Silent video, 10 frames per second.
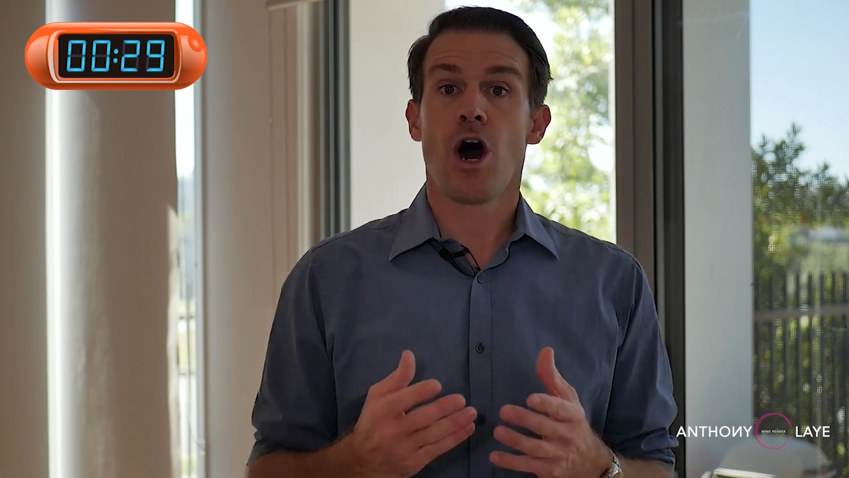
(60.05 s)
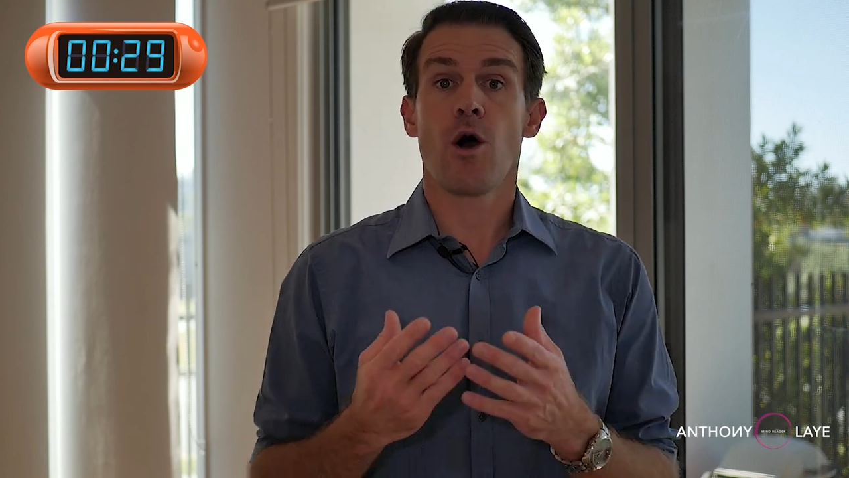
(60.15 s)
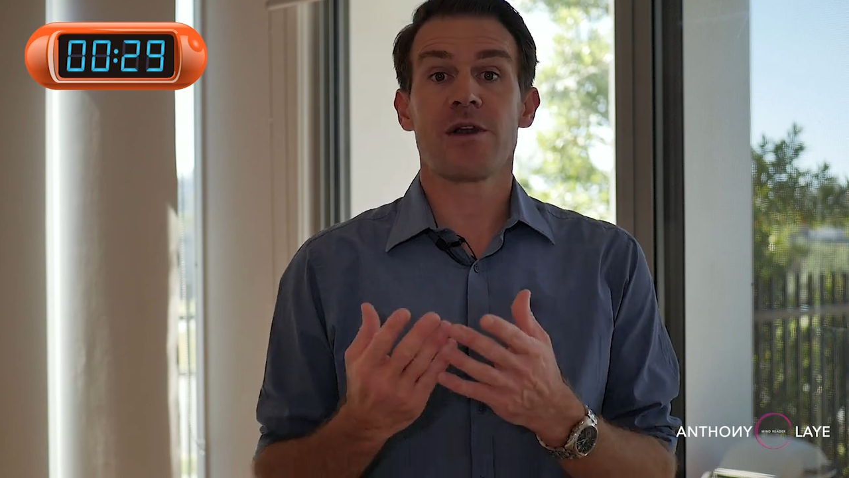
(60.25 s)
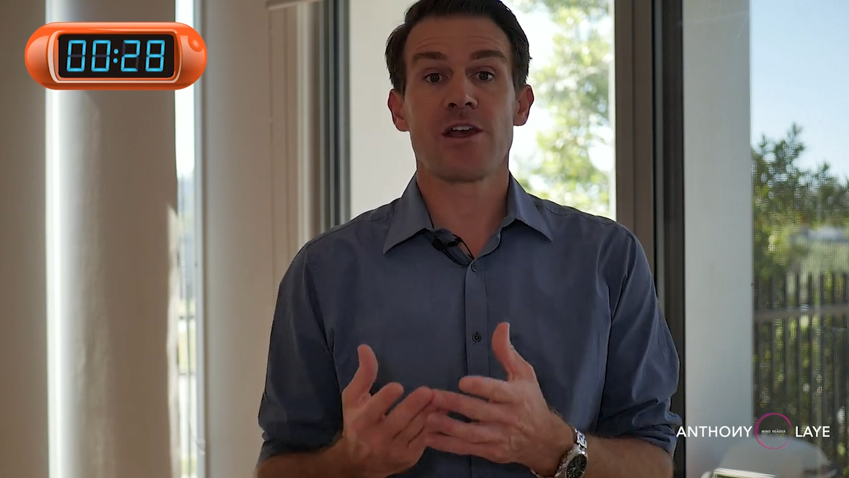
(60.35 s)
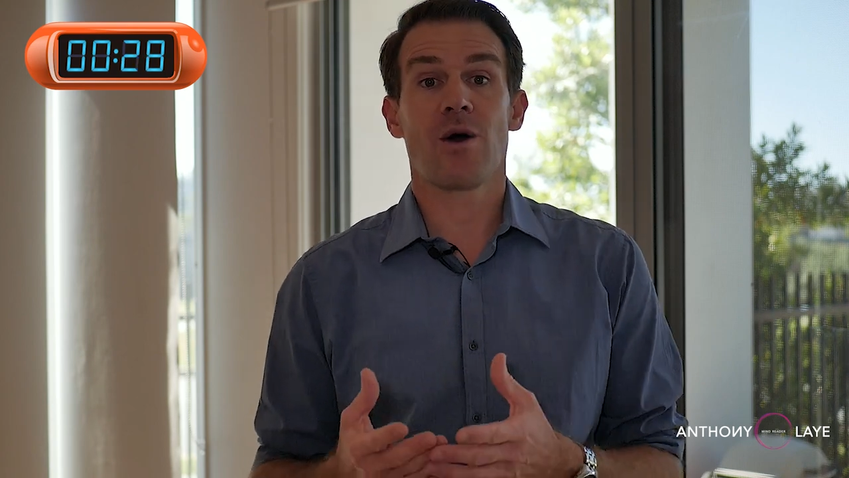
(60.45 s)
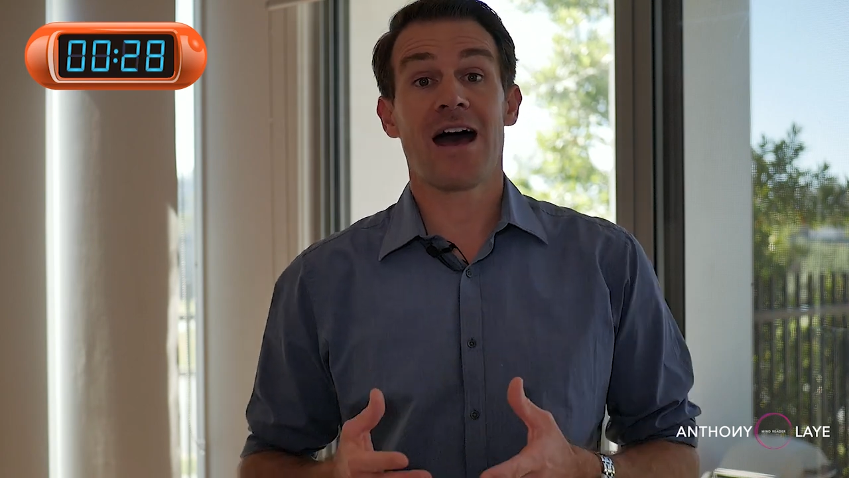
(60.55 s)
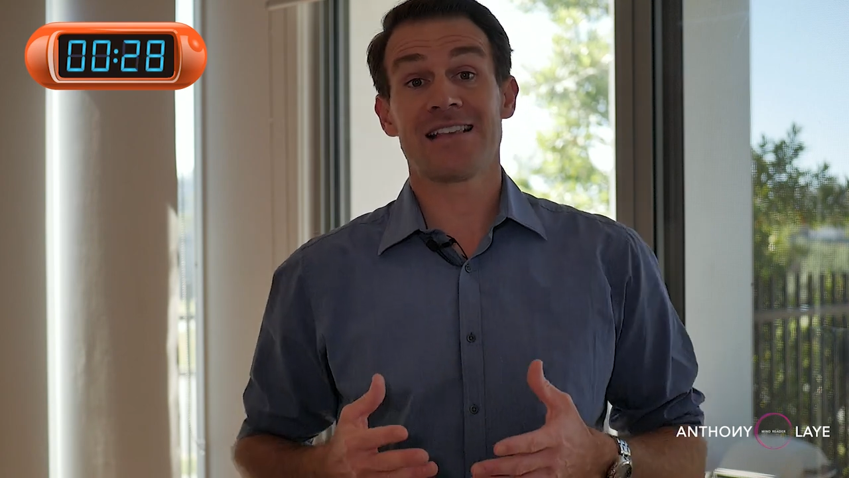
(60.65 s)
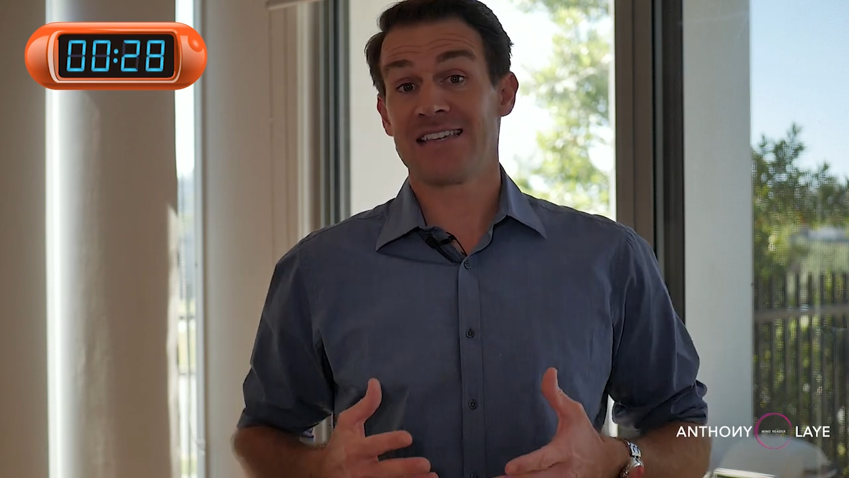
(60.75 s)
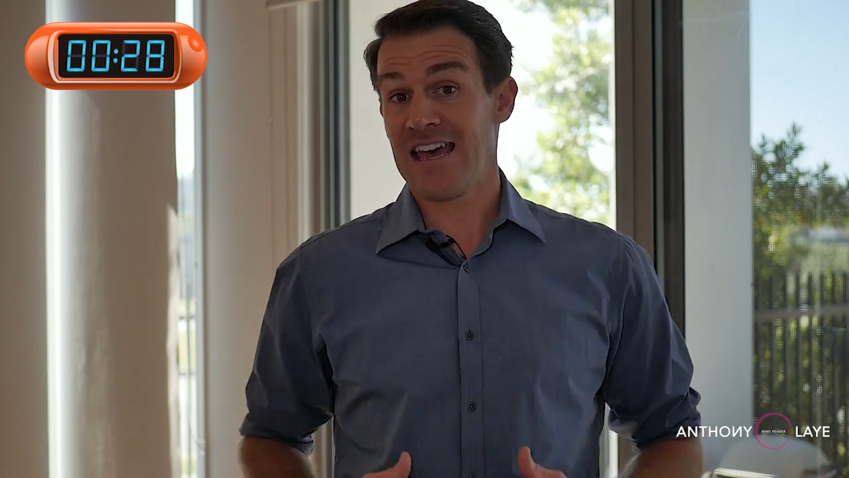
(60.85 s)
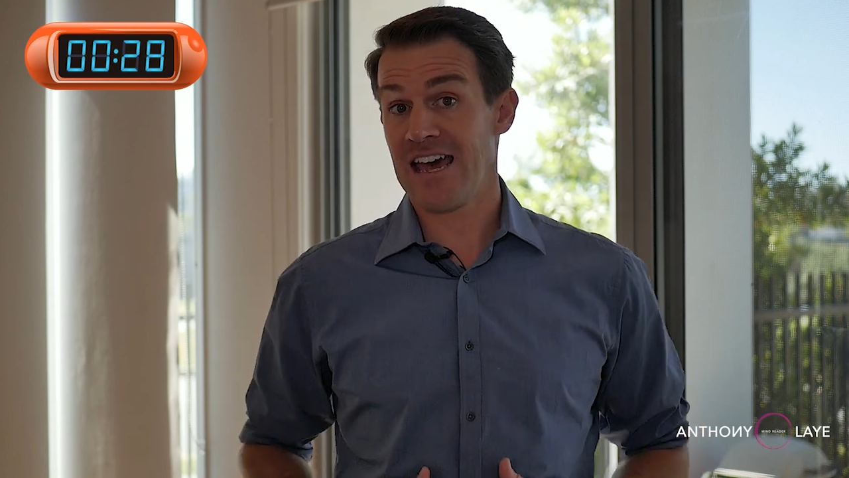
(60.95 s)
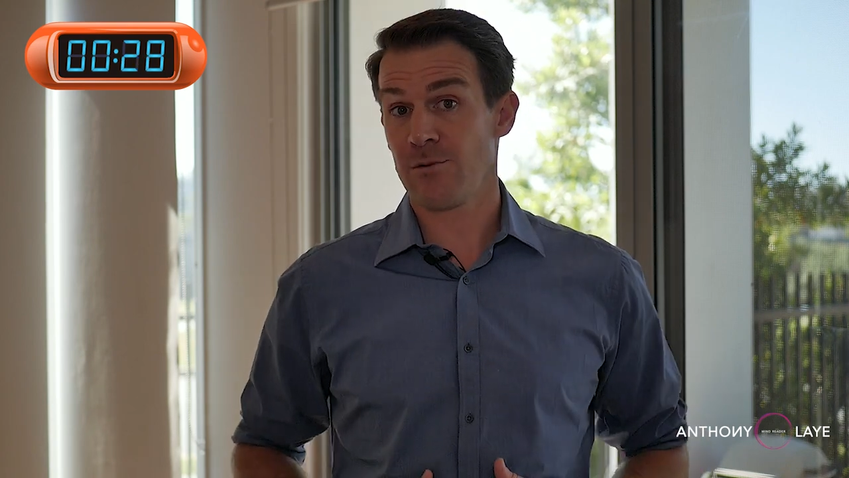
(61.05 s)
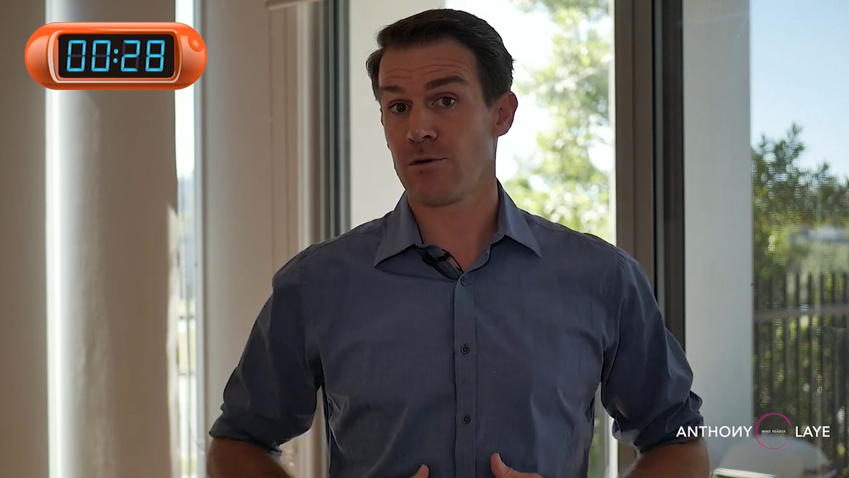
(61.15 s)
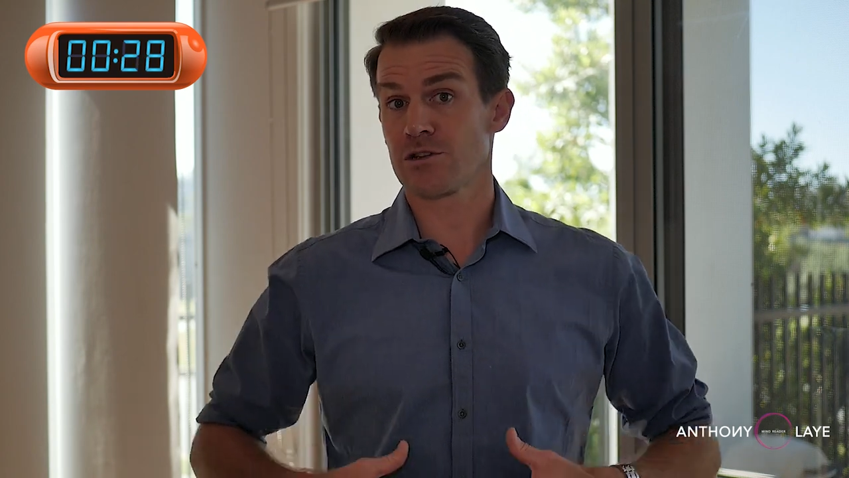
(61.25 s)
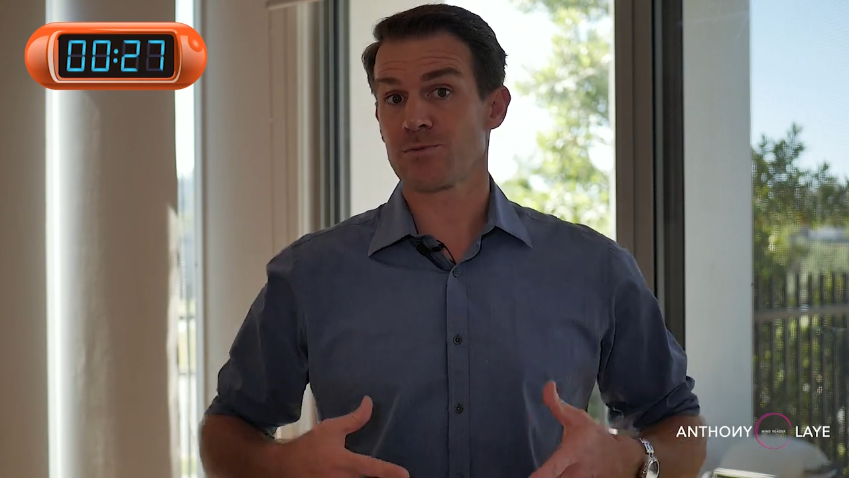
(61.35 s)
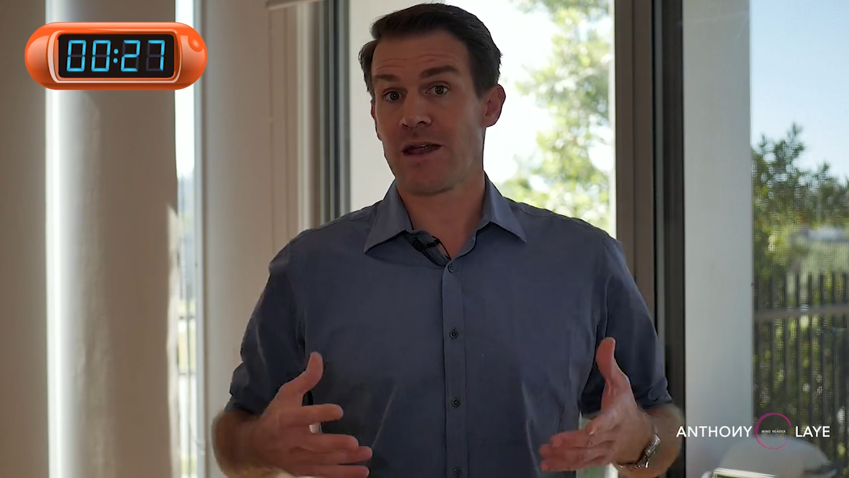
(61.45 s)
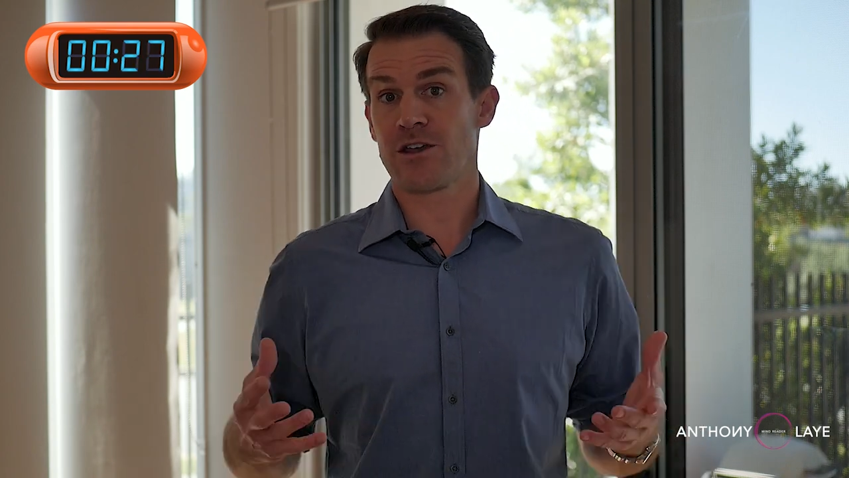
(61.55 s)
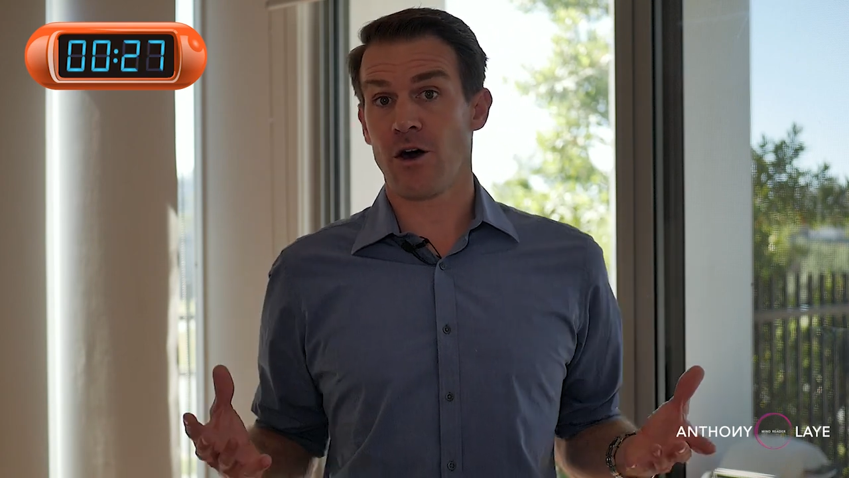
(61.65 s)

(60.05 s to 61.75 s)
Holding your hands here will display